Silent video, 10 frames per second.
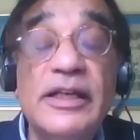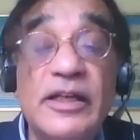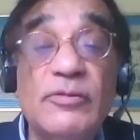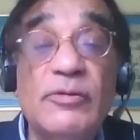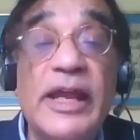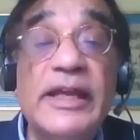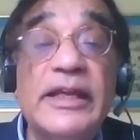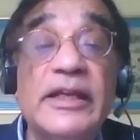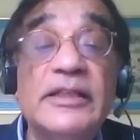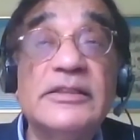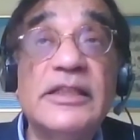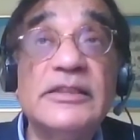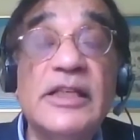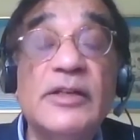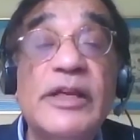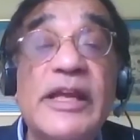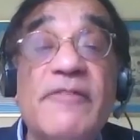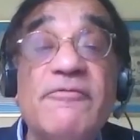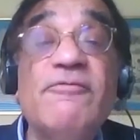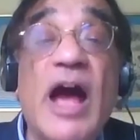in a way, it says that we
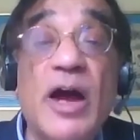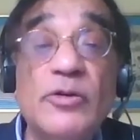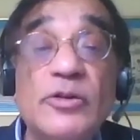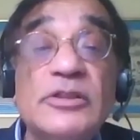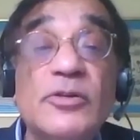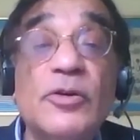have found